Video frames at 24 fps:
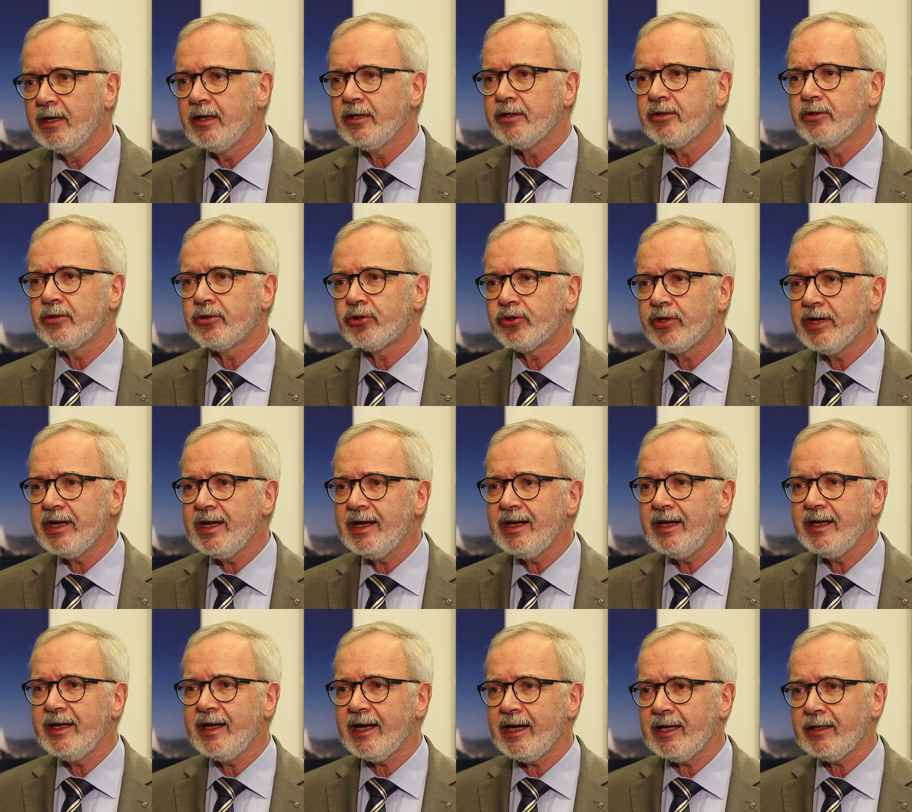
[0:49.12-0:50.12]
to
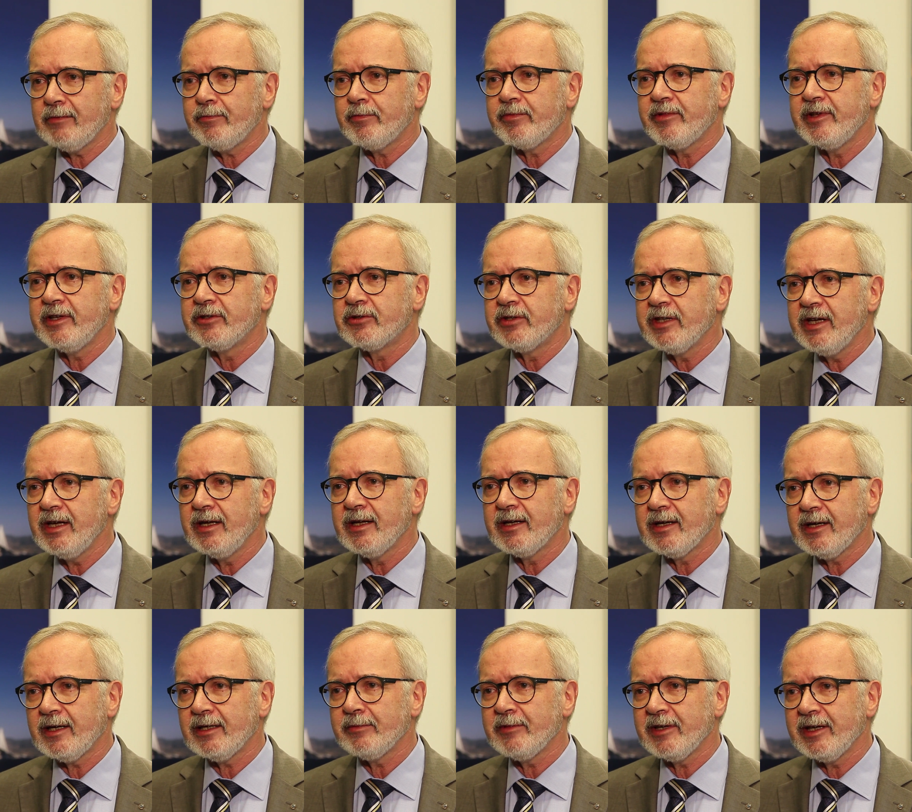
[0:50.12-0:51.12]
really help the real
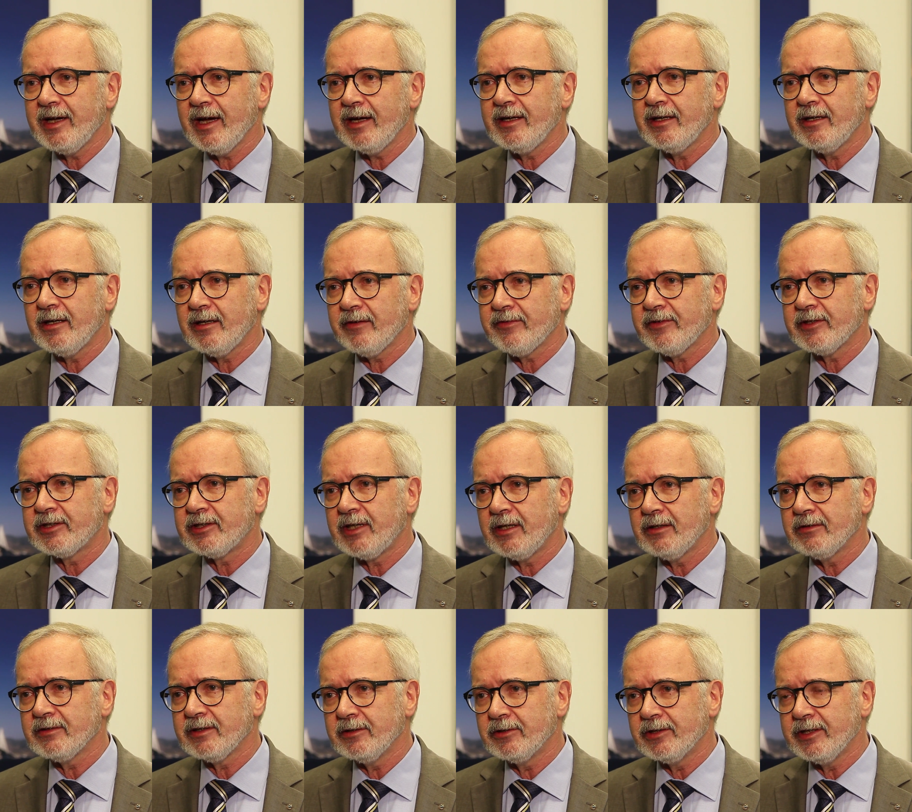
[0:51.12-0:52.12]
economy getting off the
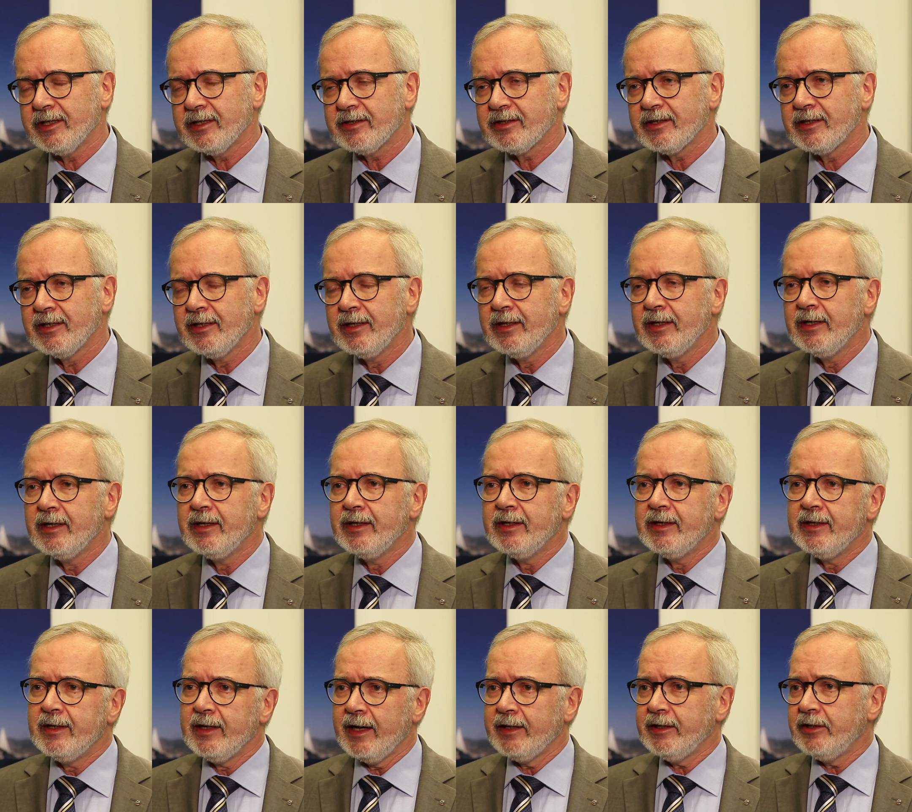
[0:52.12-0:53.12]
ground in Greece.
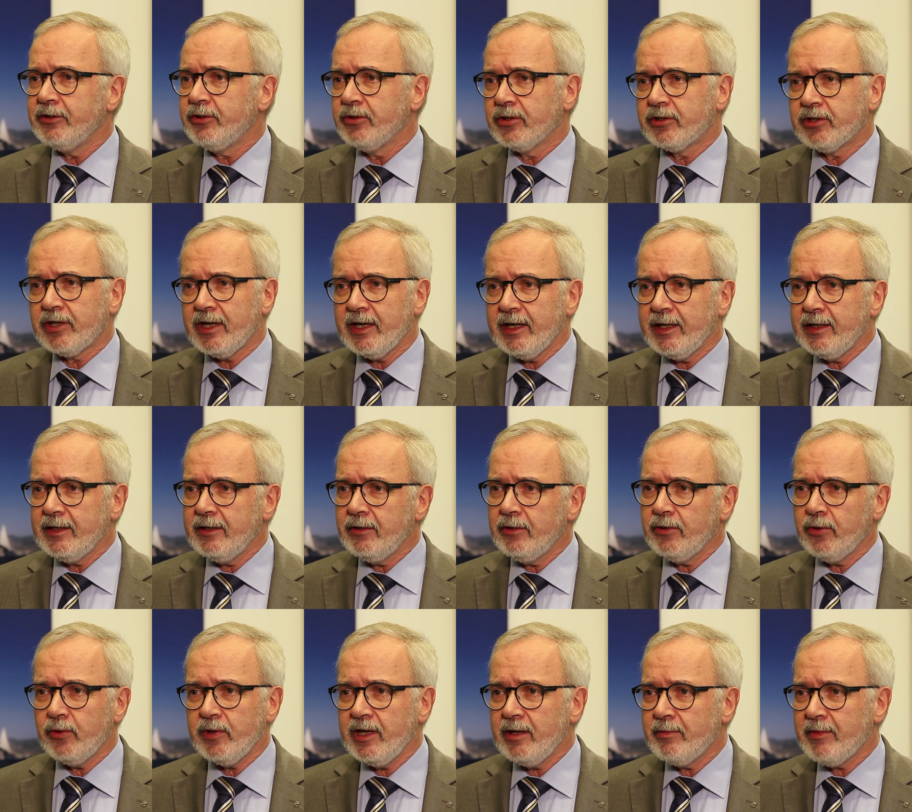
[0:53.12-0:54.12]
And in
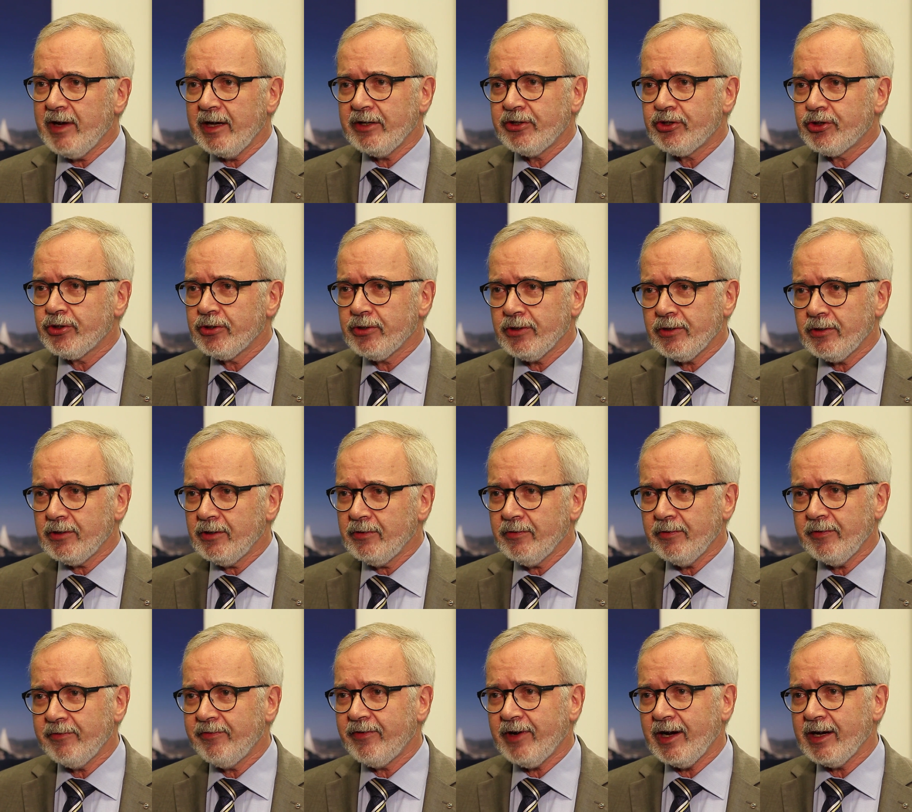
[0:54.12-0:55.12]
Ukraine, we made sure,
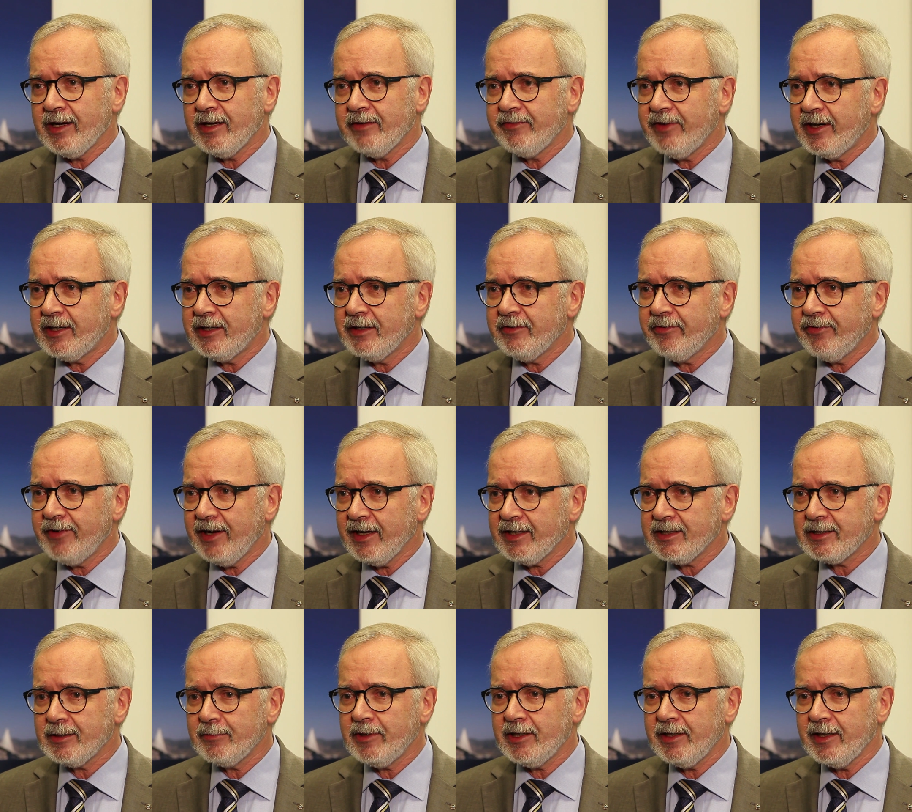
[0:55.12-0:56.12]
via very
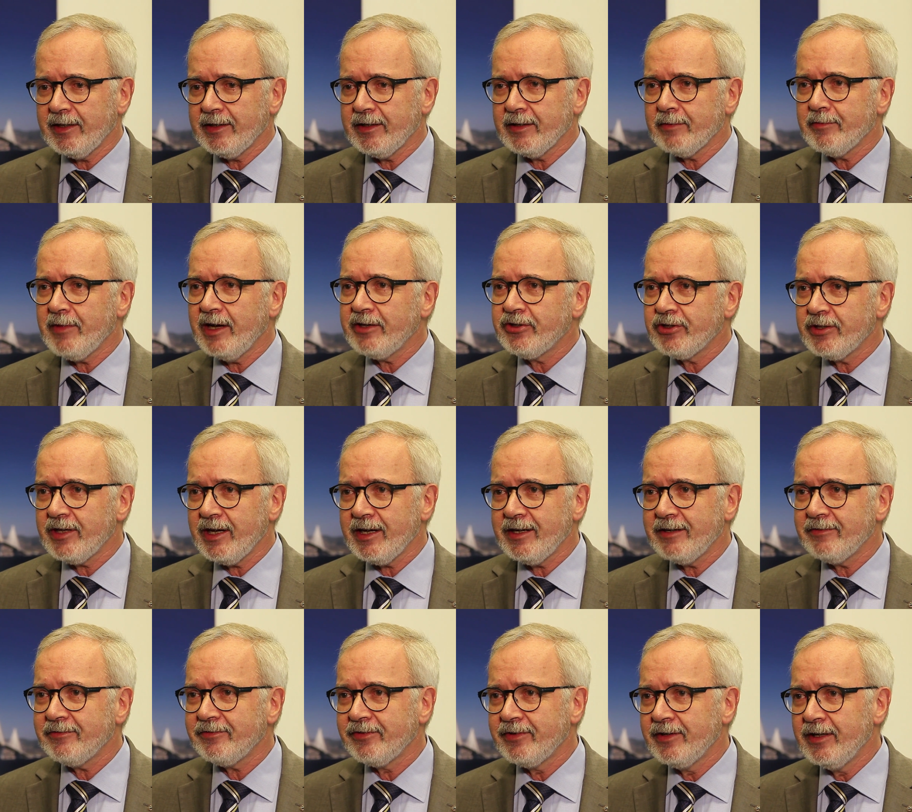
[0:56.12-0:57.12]
flexible and
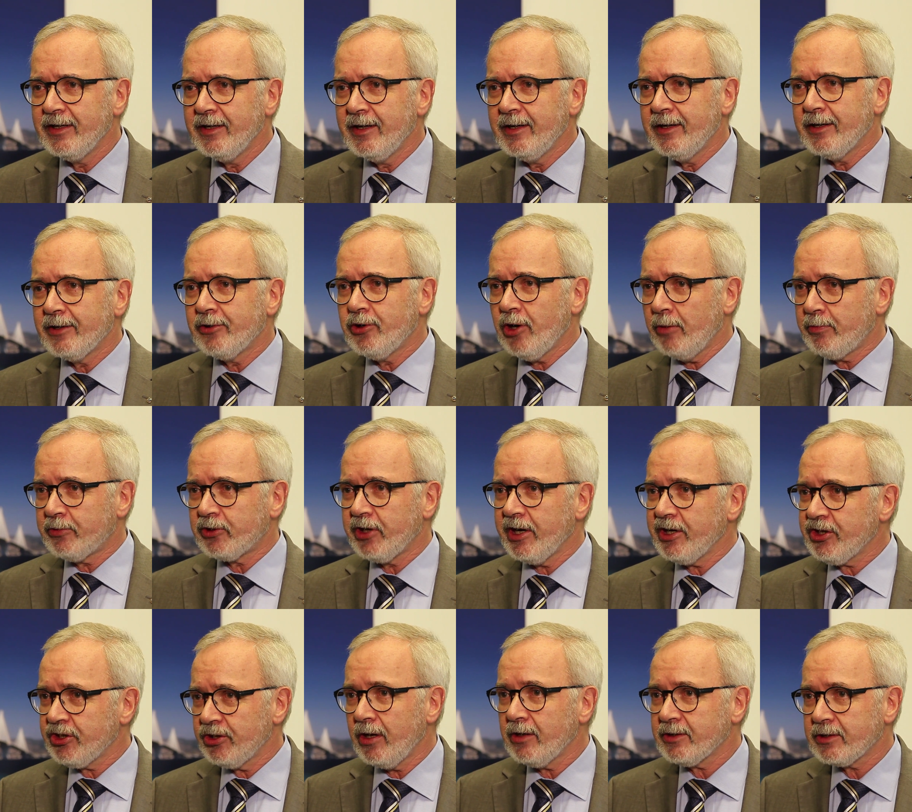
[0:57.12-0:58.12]
imaginative
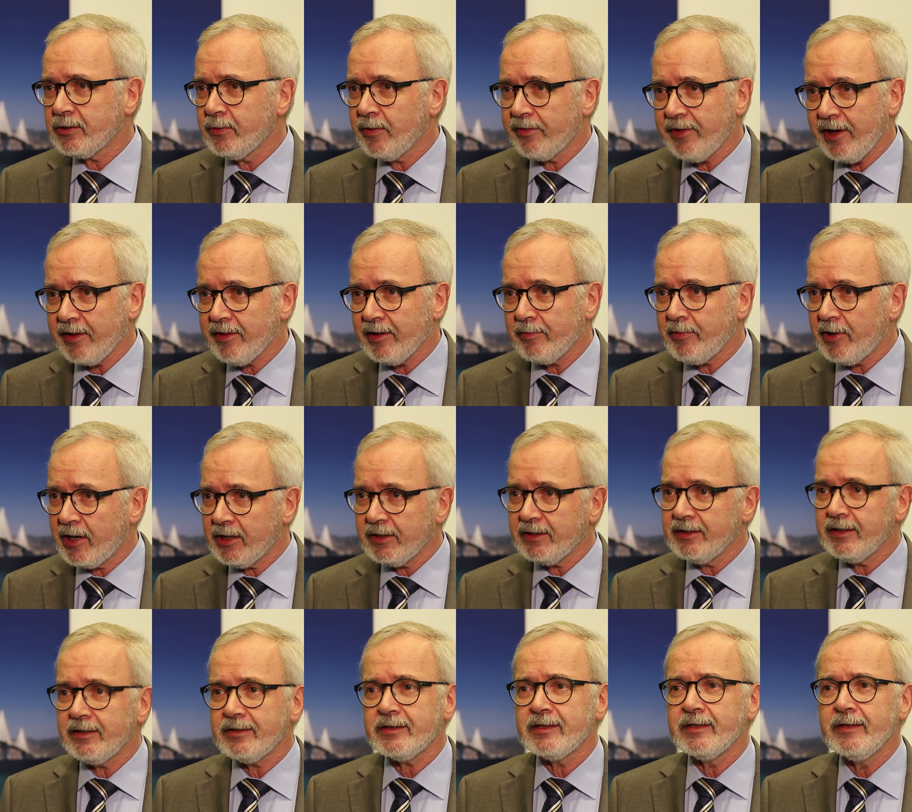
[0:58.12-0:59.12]
cooperation also with other
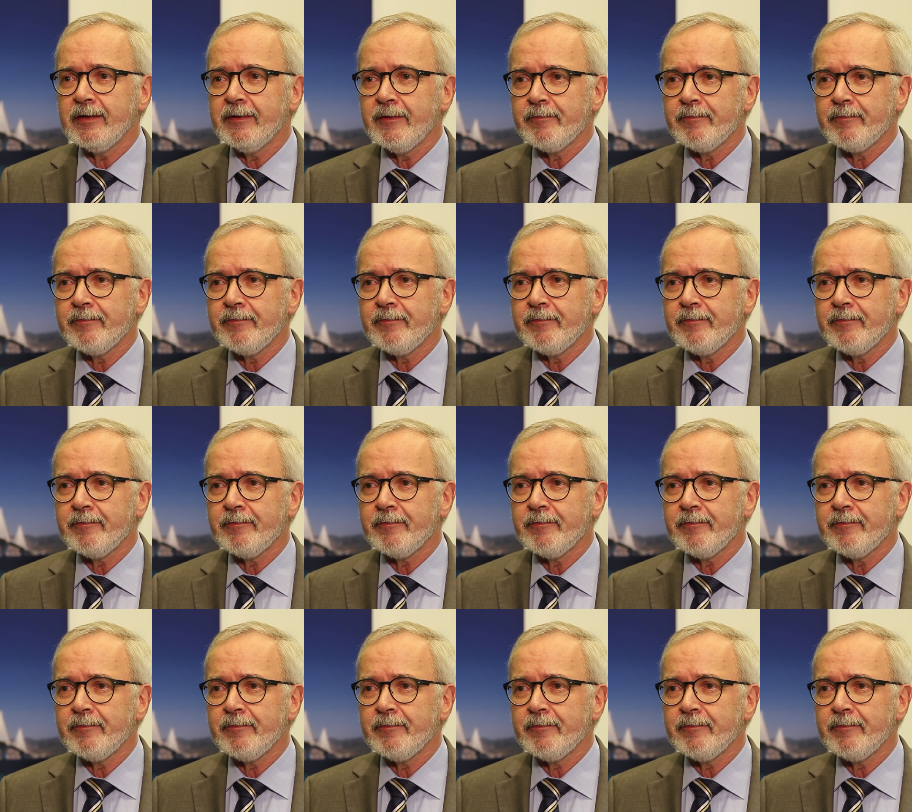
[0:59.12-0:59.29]
partners,